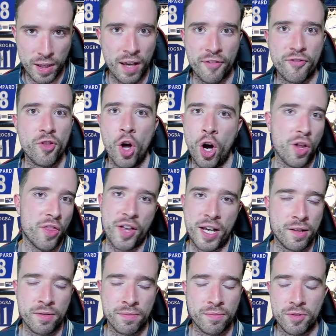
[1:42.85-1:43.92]
If not,
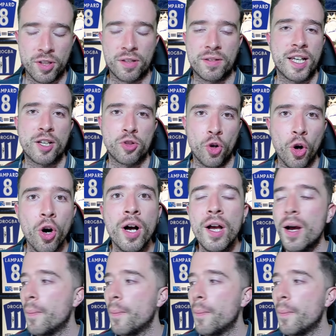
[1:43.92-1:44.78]
then just ignore.